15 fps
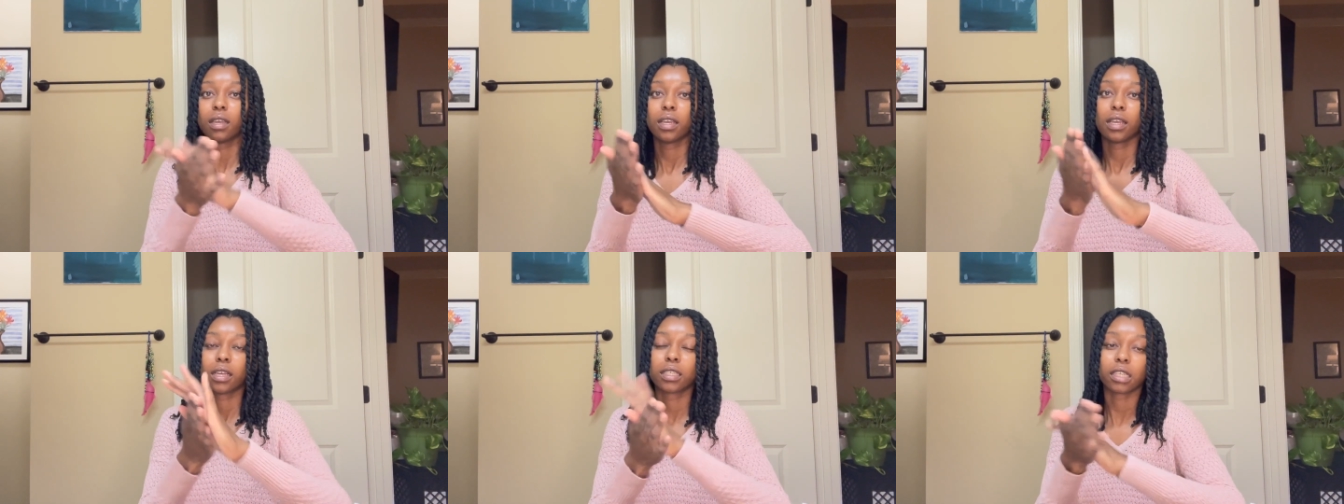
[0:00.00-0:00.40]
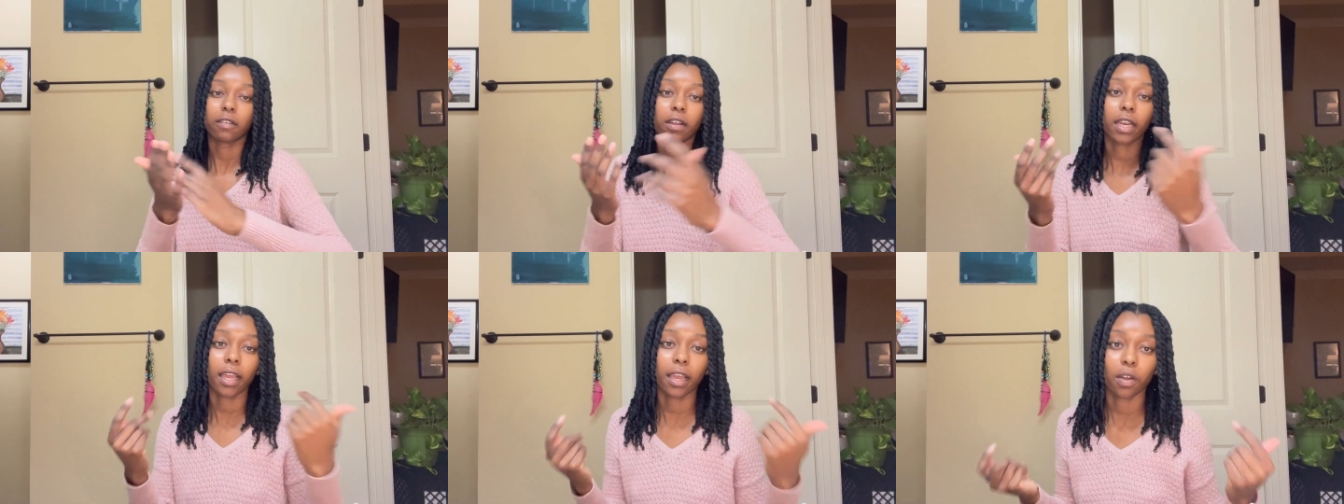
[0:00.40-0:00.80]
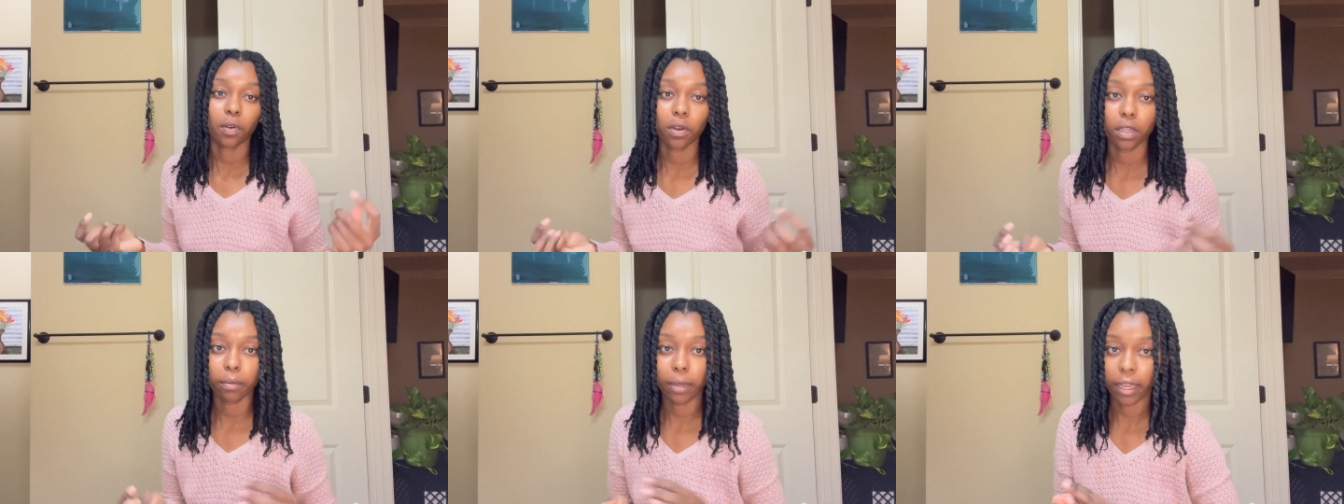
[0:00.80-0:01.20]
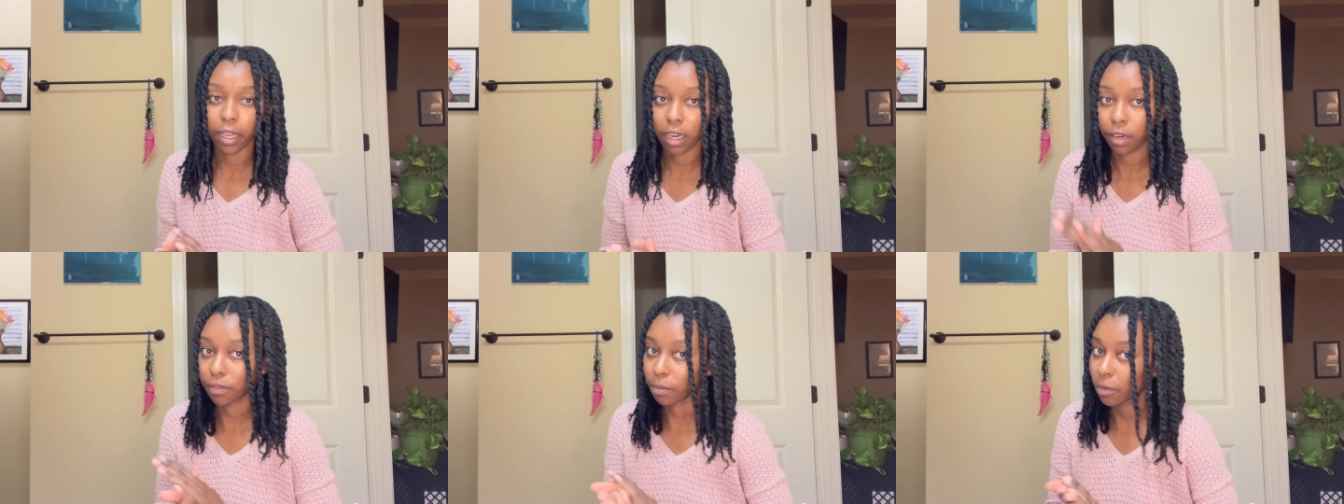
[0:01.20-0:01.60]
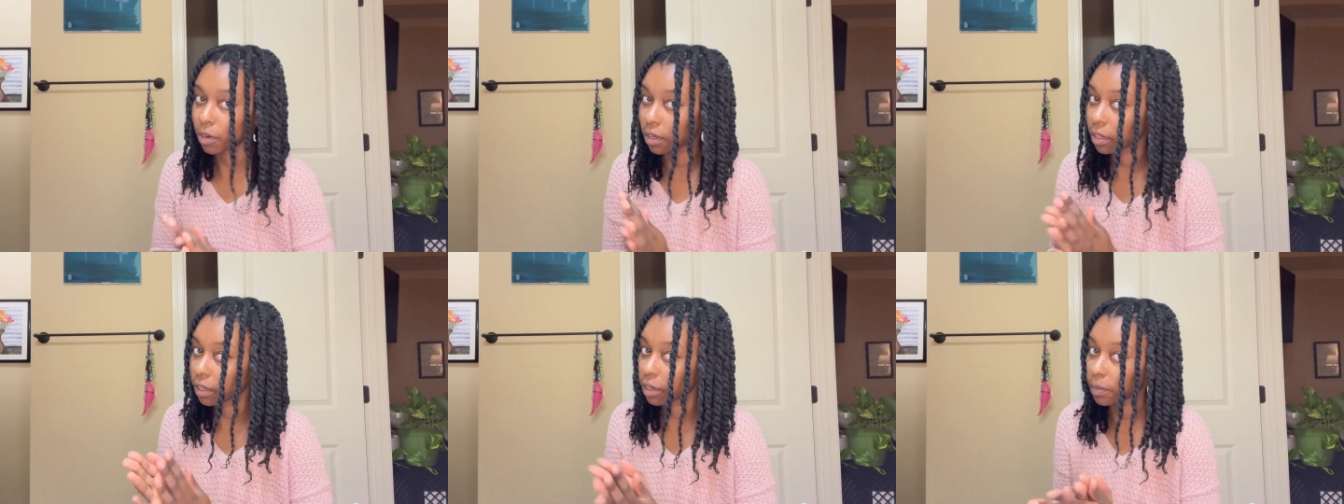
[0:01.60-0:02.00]
Because I already had oil in my hair from
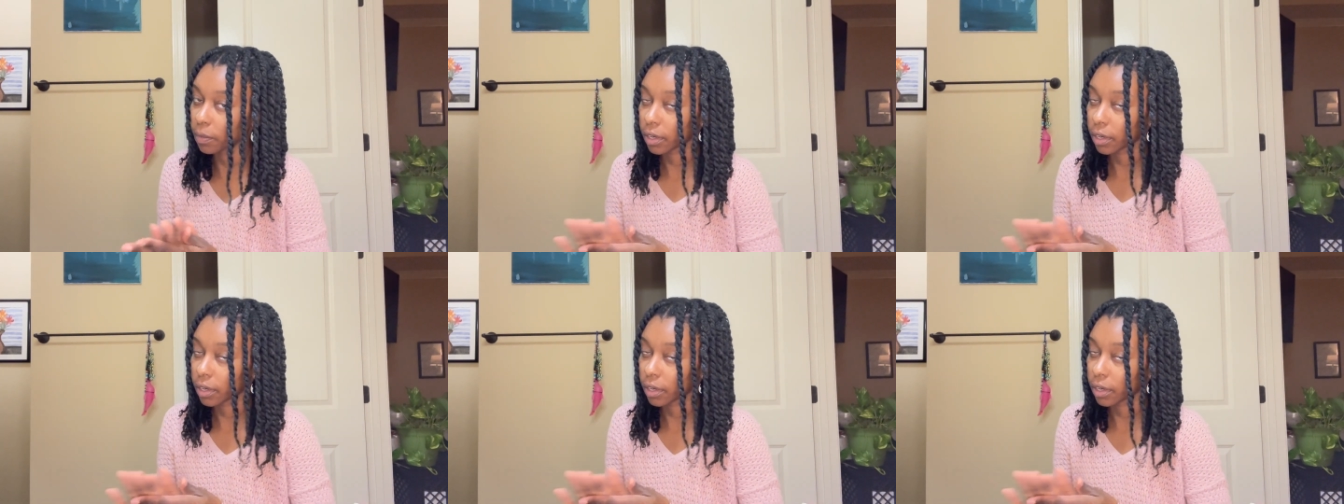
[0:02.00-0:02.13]
earlier when